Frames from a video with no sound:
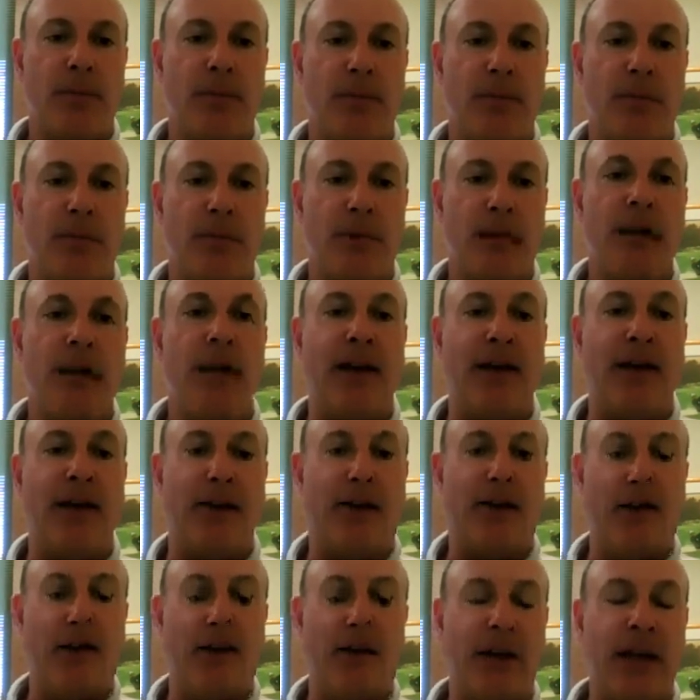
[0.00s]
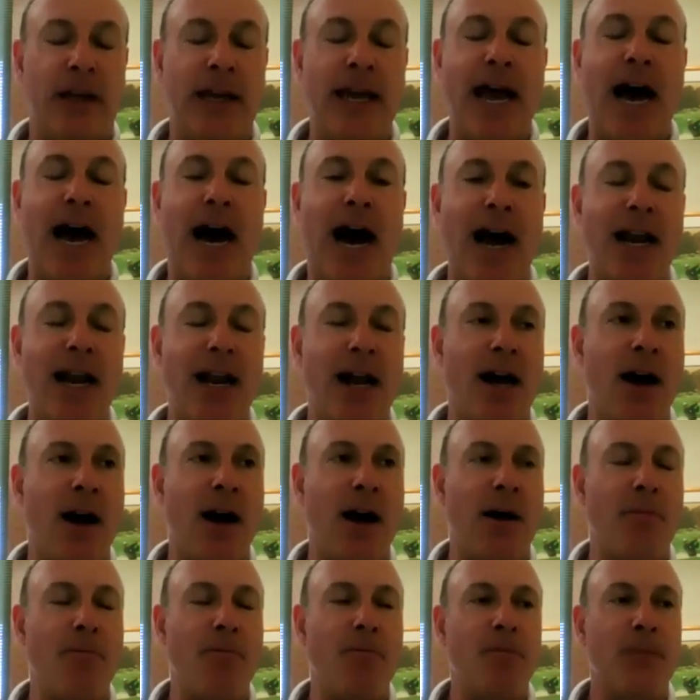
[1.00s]
Yes. Yeah.
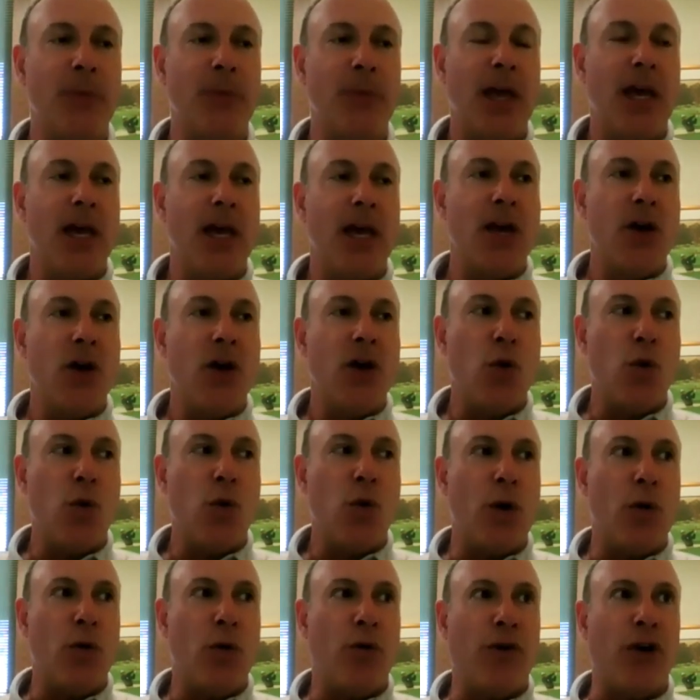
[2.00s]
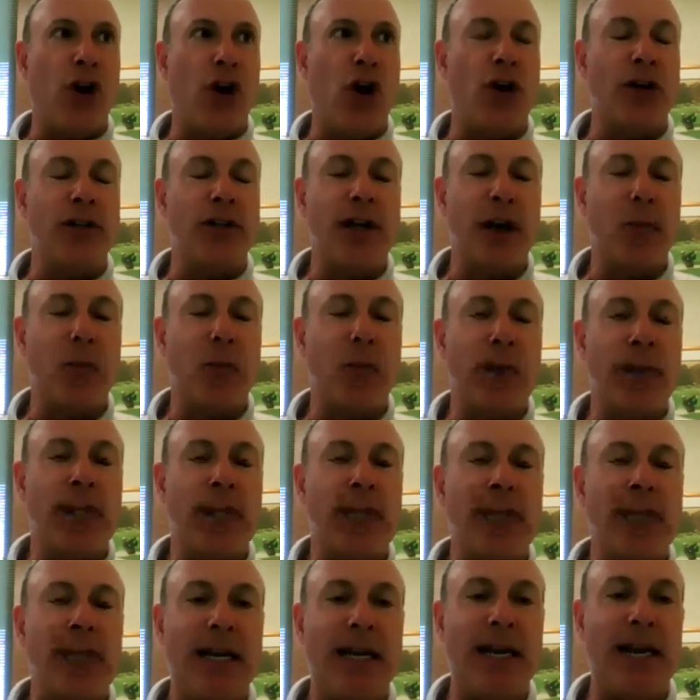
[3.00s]
For a long time, we
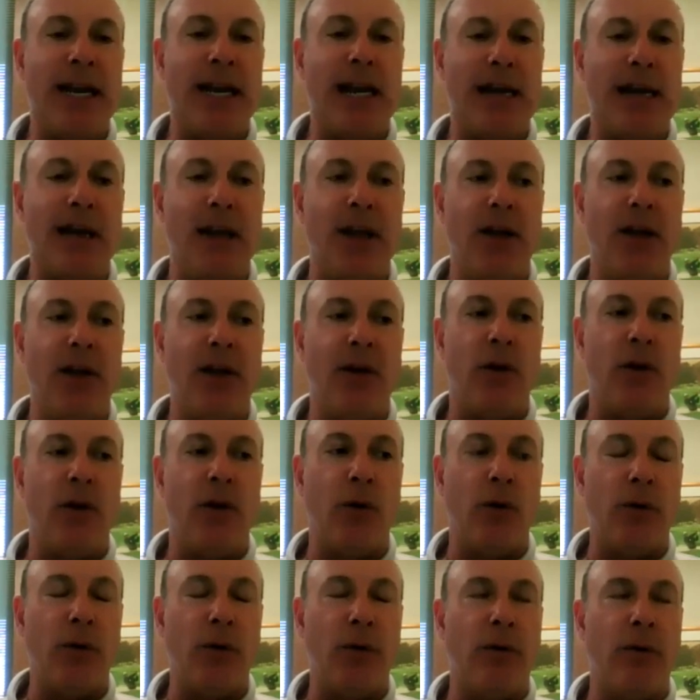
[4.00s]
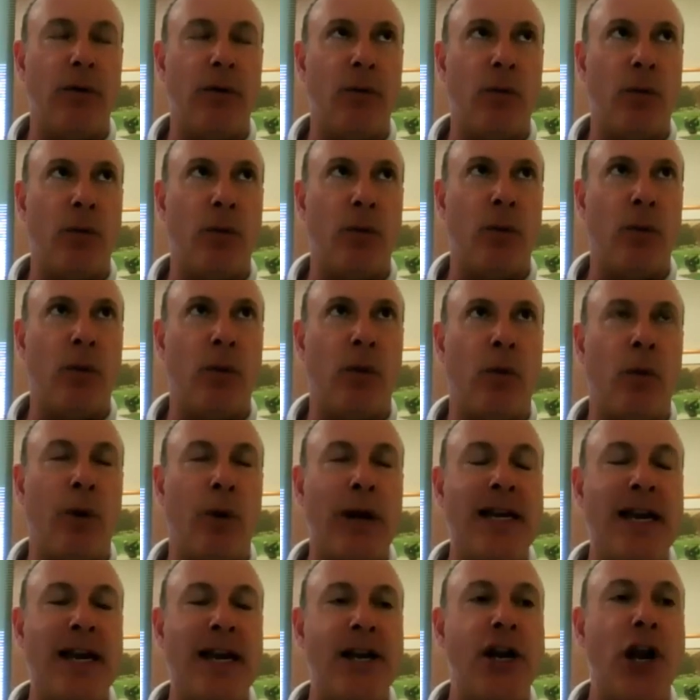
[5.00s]
didn't
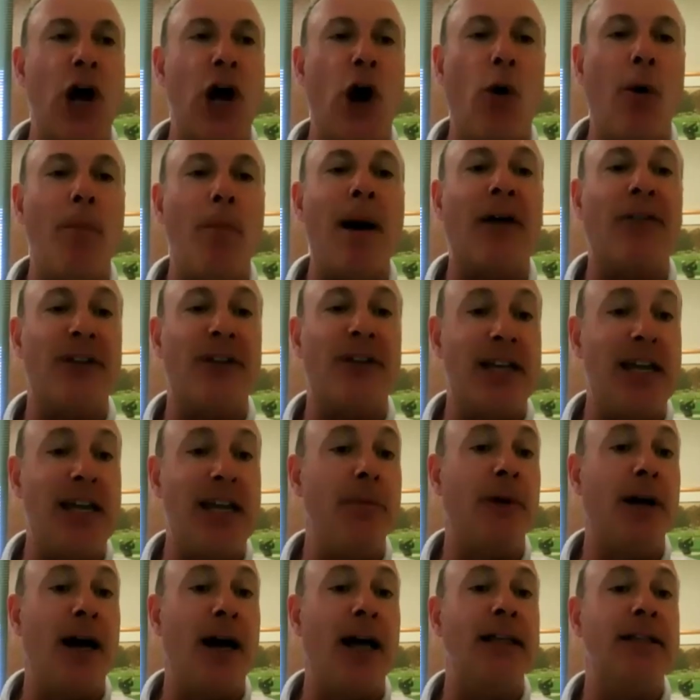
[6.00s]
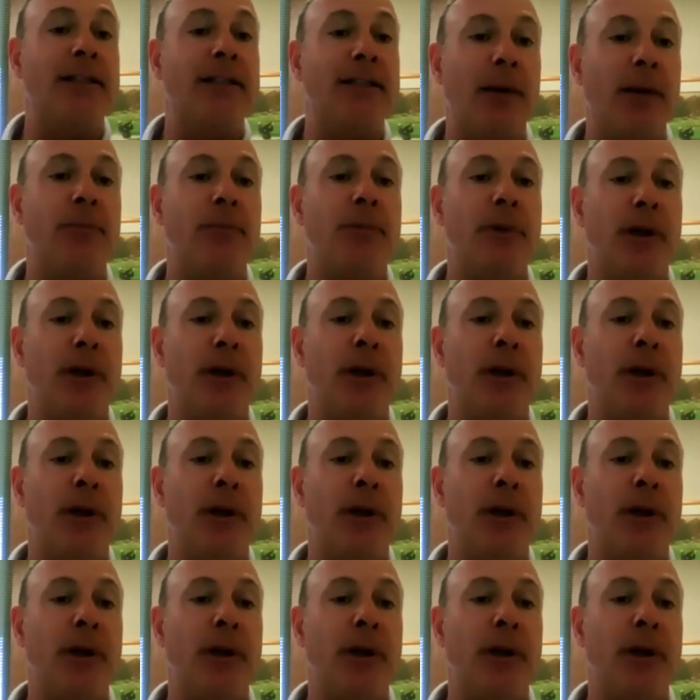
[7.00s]
know about the team concept.